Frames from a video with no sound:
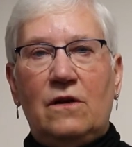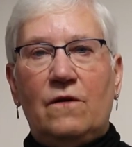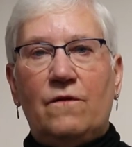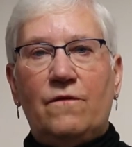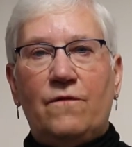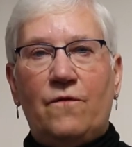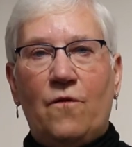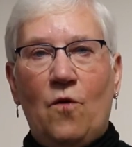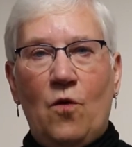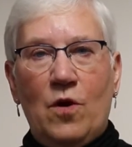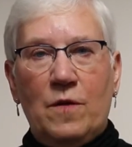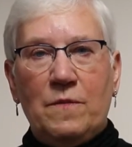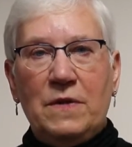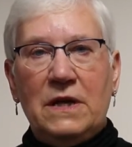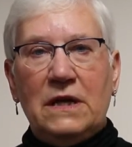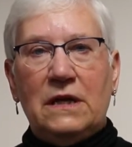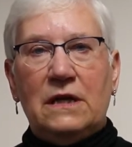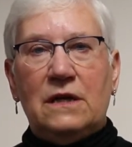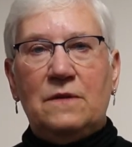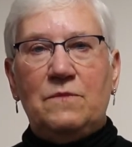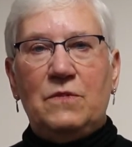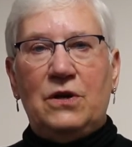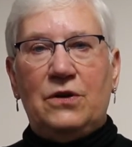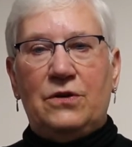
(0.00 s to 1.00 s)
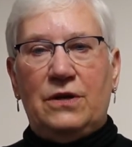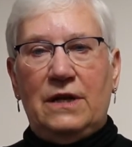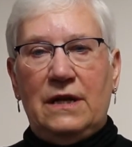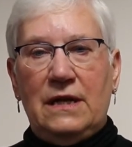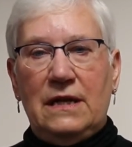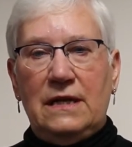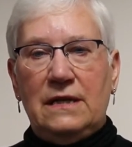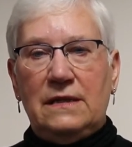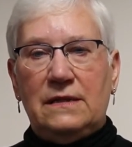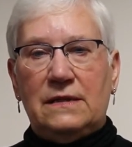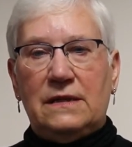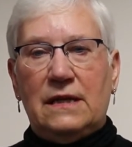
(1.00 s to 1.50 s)
forming
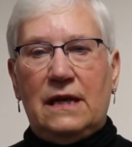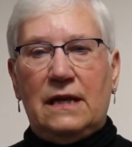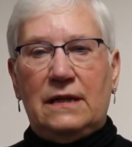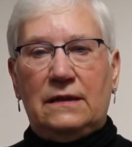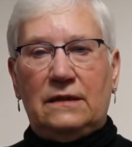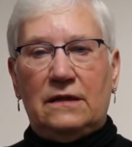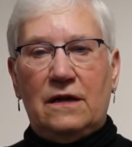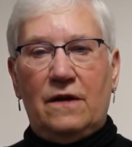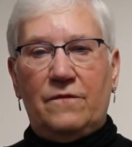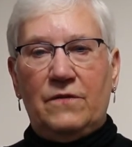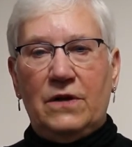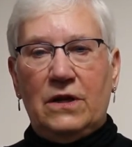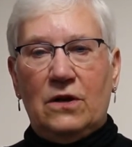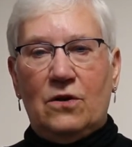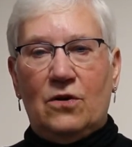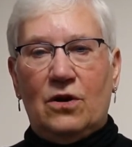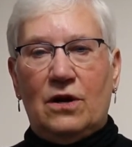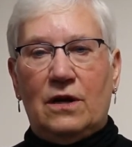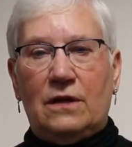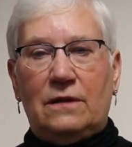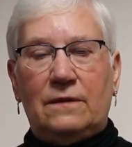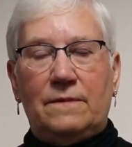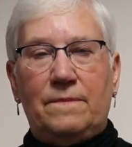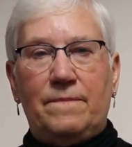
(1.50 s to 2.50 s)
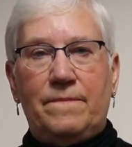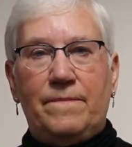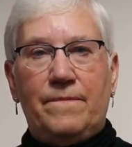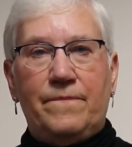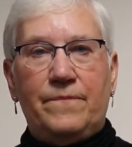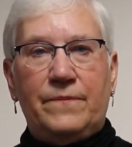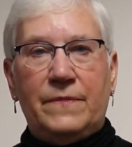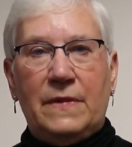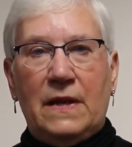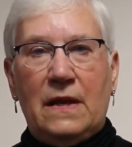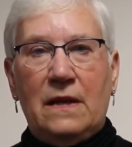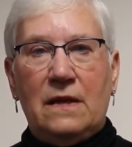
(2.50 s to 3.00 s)
communities, and loving all.
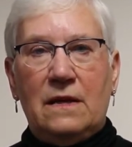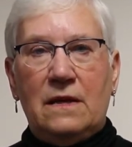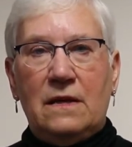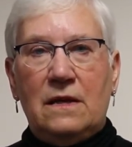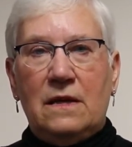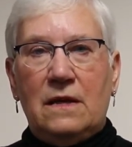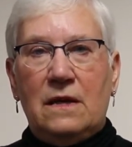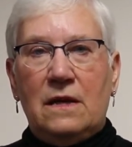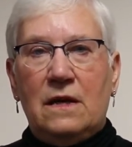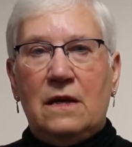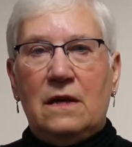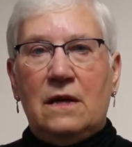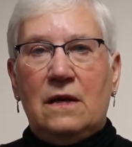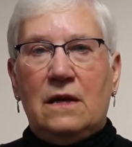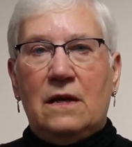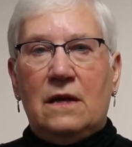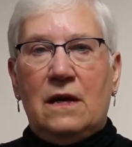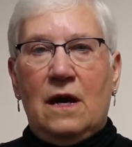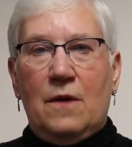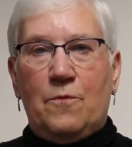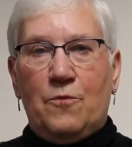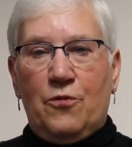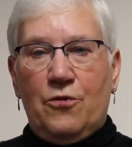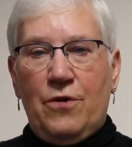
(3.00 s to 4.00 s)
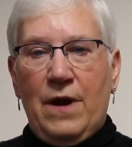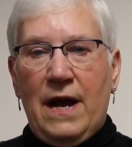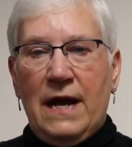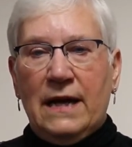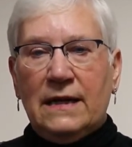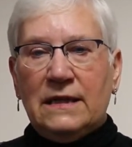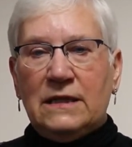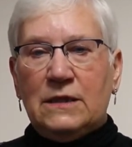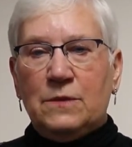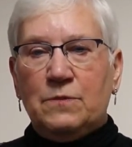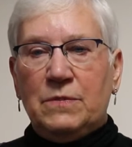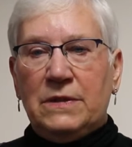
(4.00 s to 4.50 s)

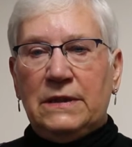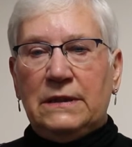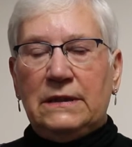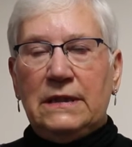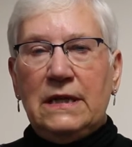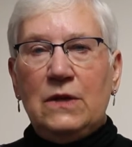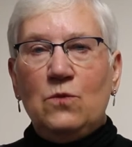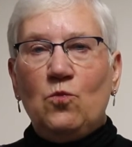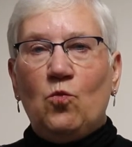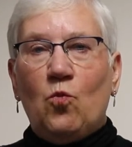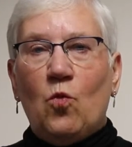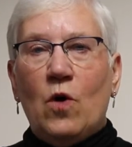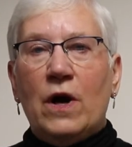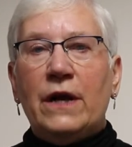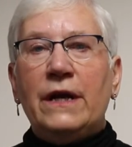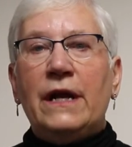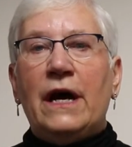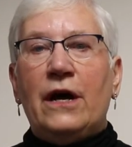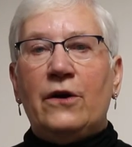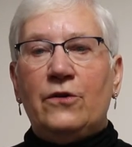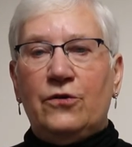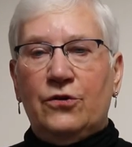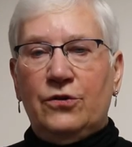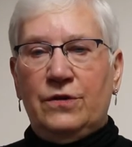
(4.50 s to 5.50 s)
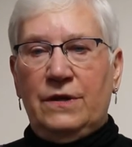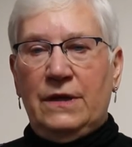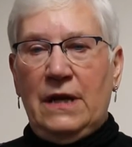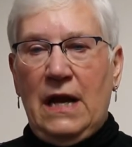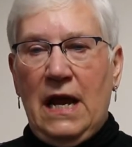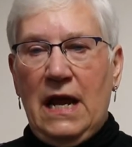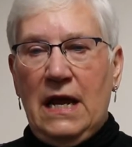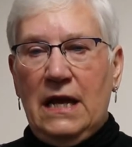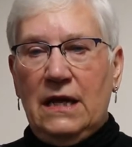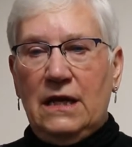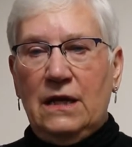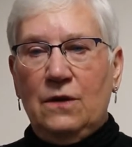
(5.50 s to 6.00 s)
Approximately
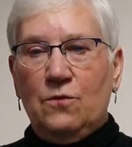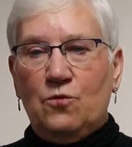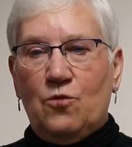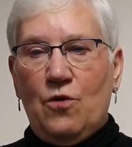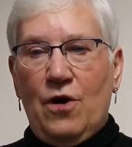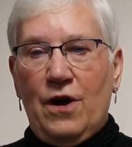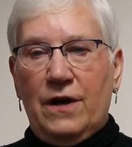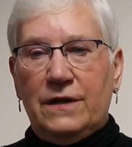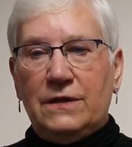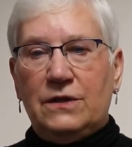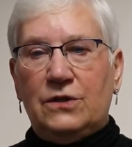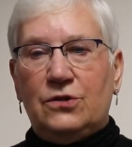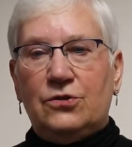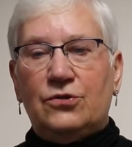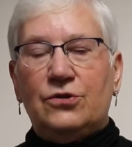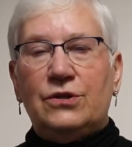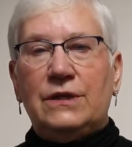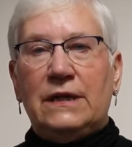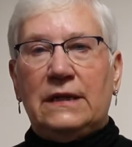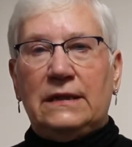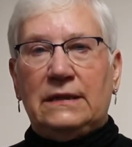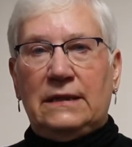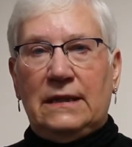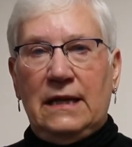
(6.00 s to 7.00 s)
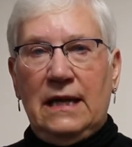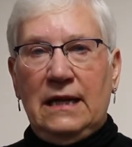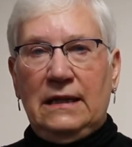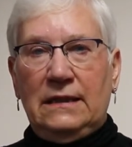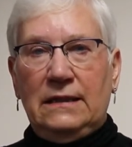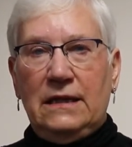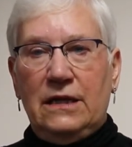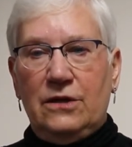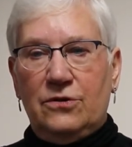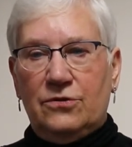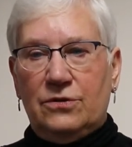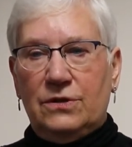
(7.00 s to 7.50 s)
180 rostered and lay
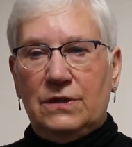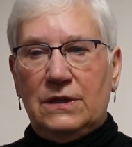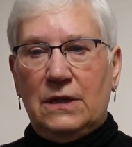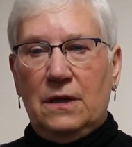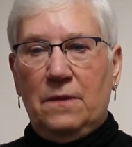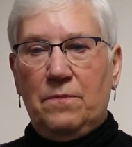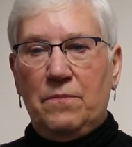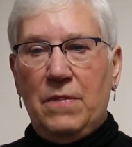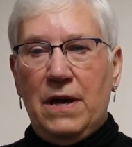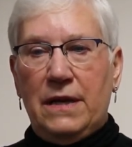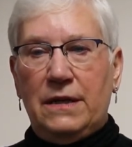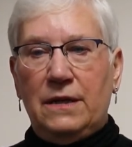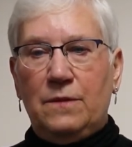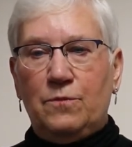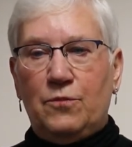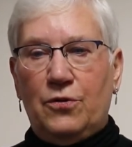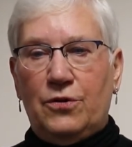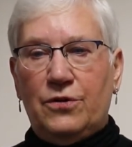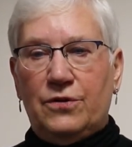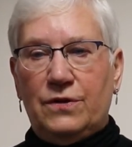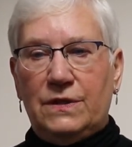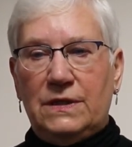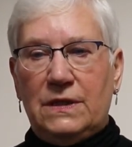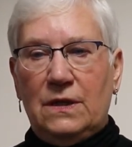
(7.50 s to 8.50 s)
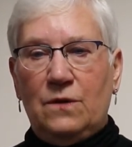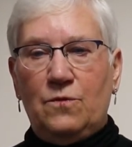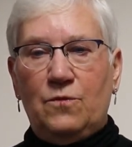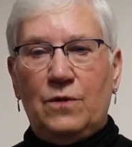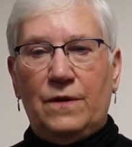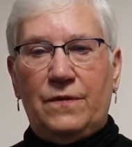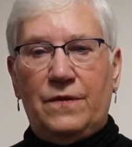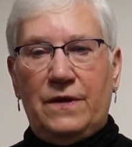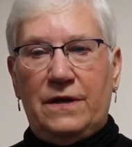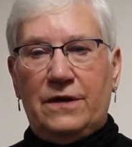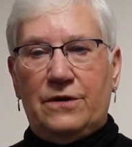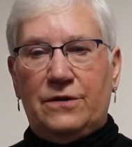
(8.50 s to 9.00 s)
leaders met in person
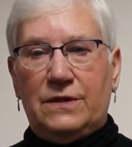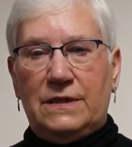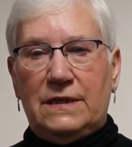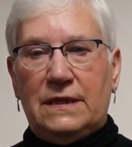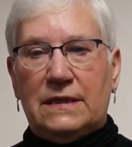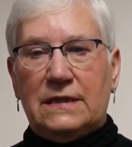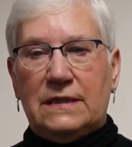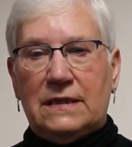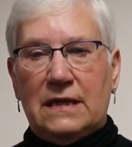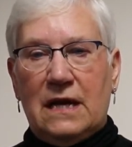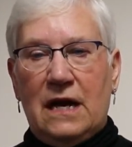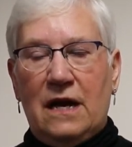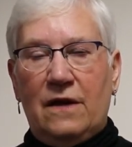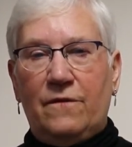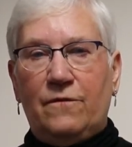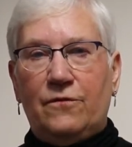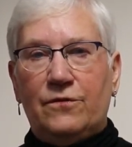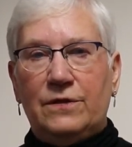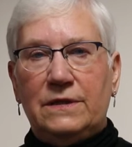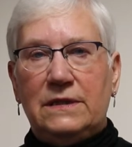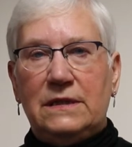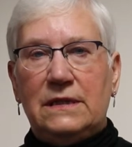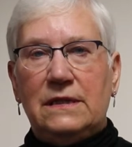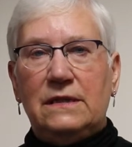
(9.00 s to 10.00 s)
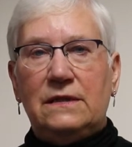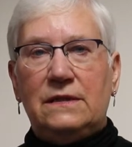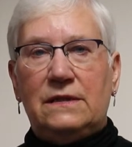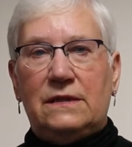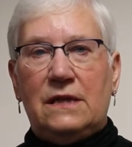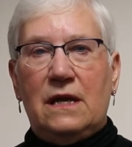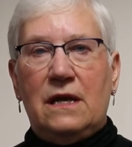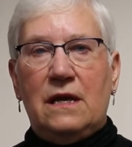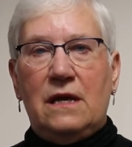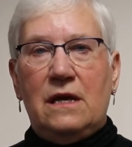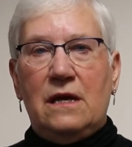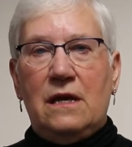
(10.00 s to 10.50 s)
within our 6 conferences
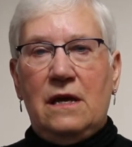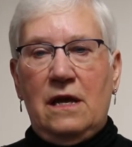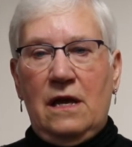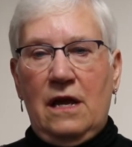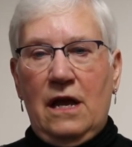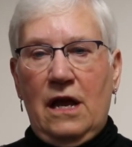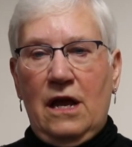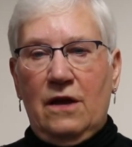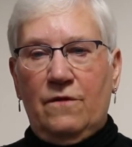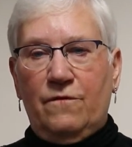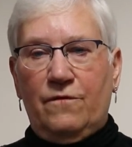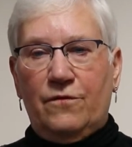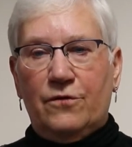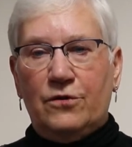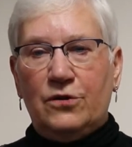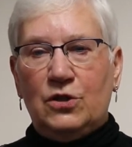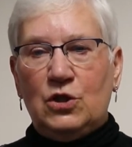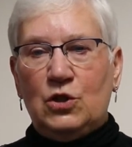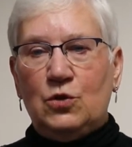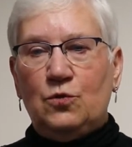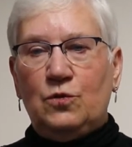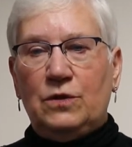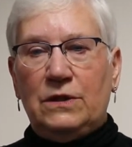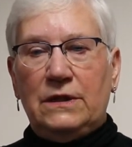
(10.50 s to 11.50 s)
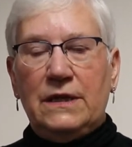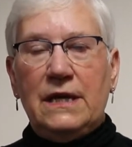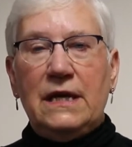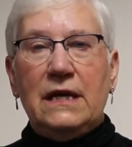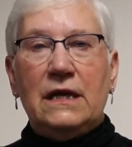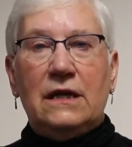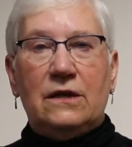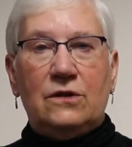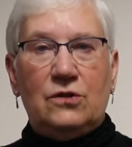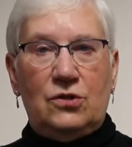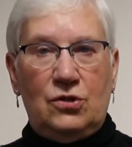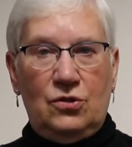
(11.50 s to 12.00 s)
and
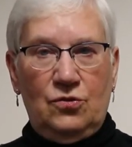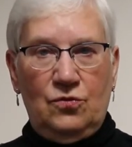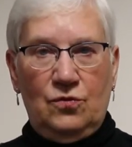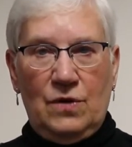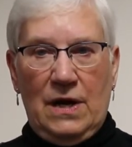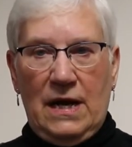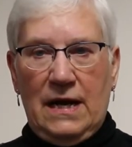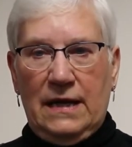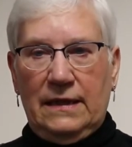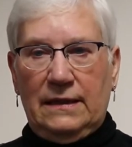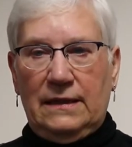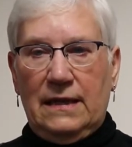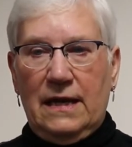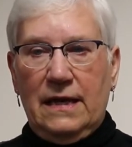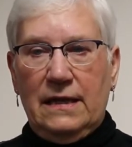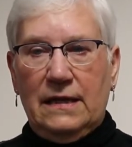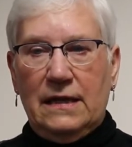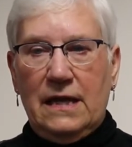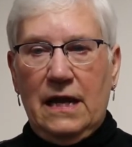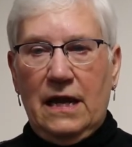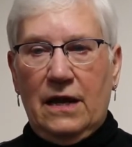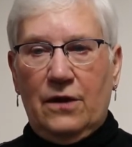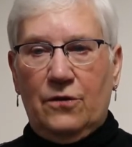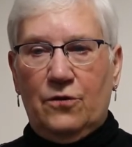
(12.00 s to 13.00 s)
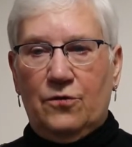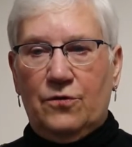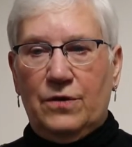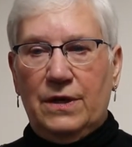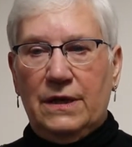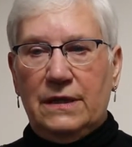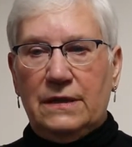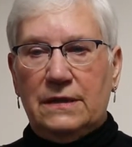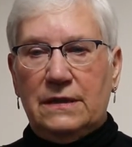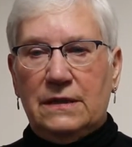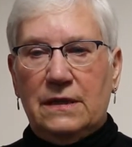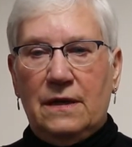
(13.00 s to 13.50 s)
virtually in 2 online
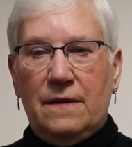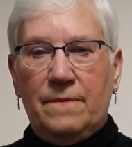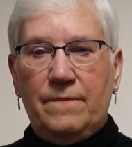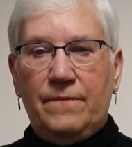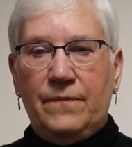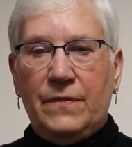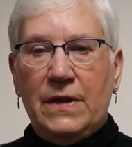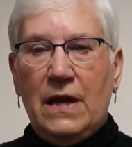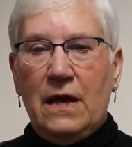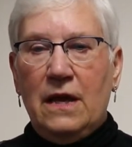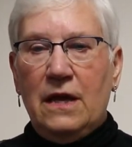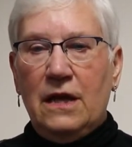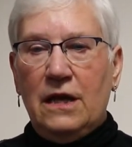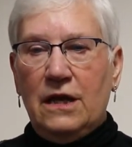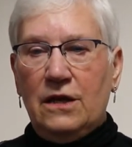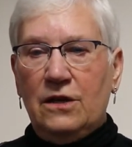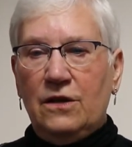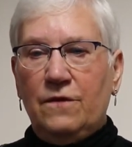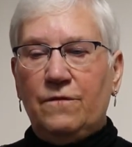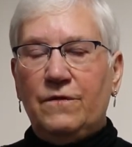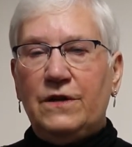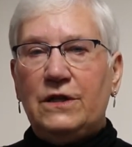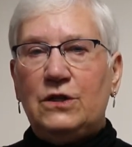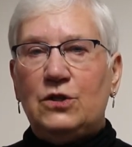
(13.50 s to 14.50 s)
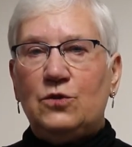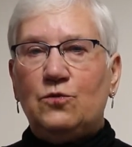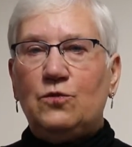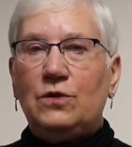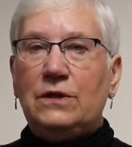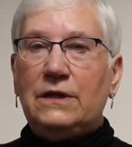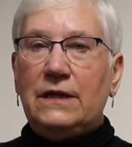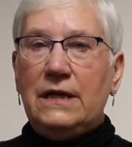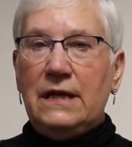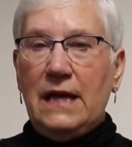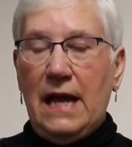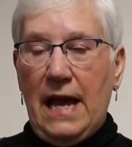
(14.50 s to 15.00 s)
gatherings.
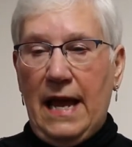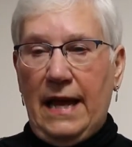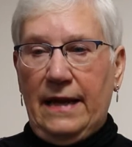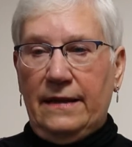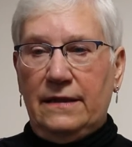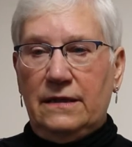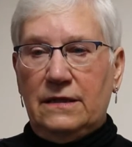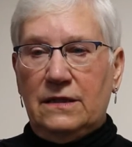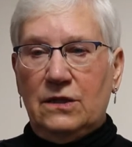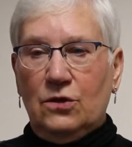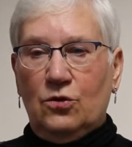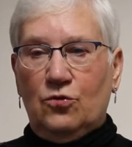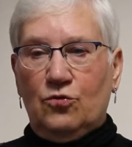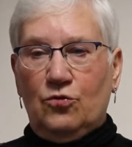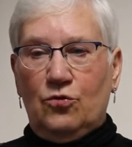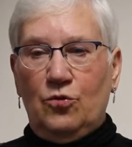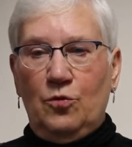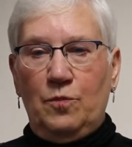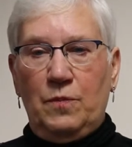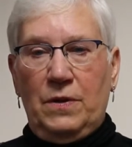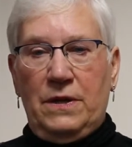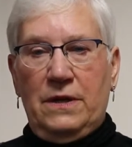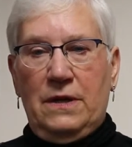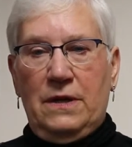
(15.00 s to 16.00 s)
Individually and as a group,